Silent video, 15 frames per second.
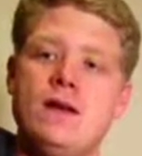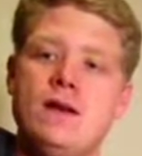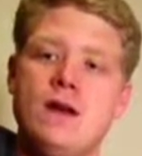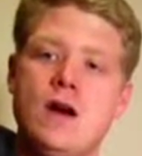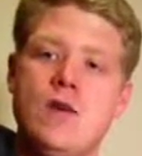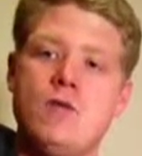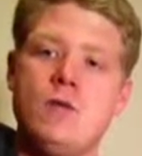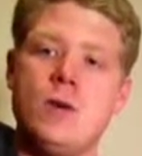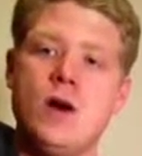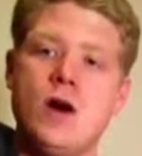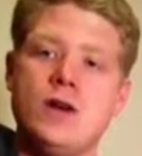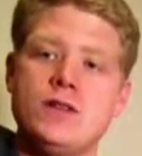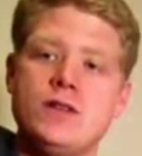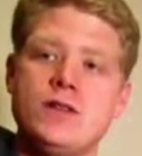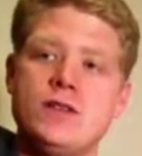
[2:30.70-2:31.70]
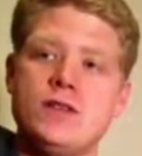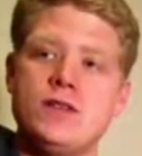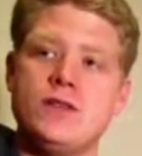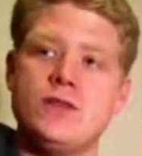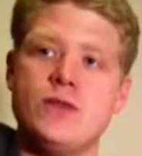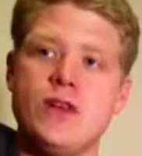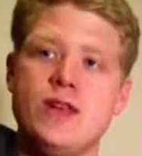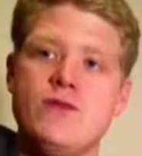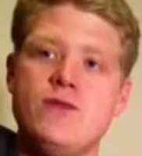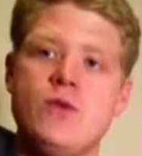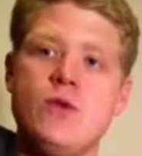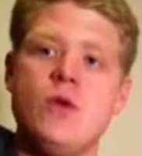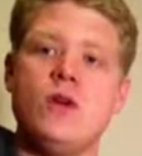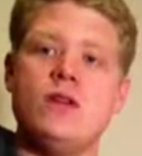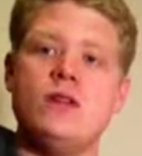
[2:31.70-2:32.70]
over bars 3 and
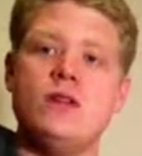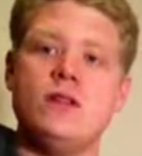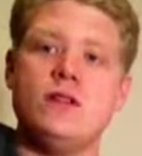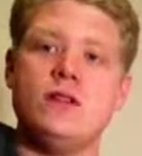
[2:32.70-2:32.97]
4.